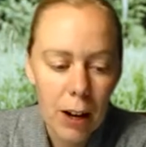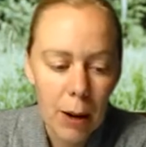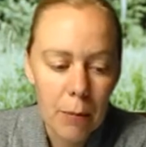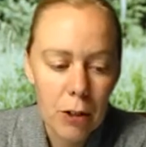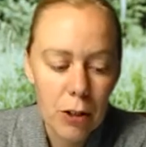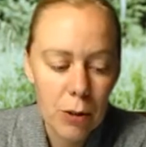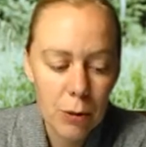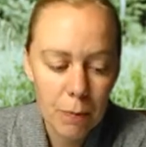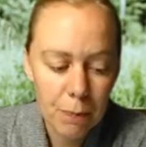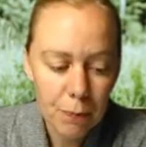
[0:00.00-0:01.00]

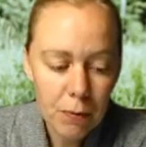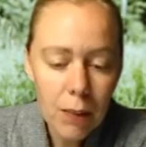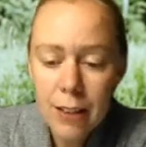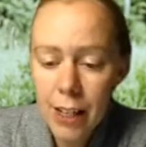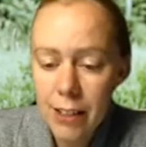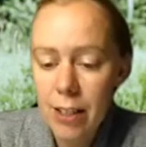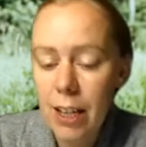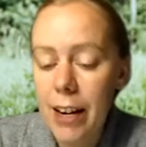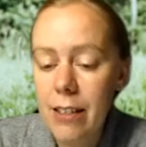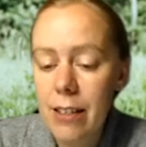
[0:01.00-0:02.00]
Just that's the
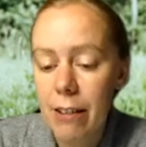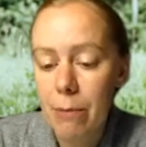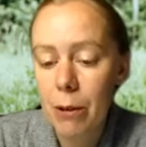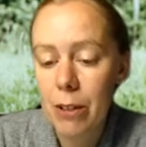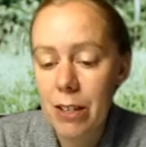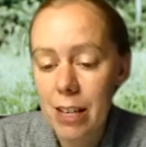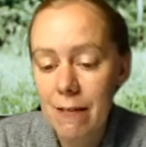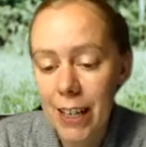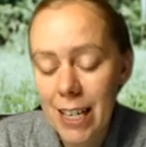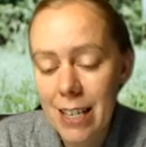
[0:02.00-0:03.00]
guidance I've been receiving, is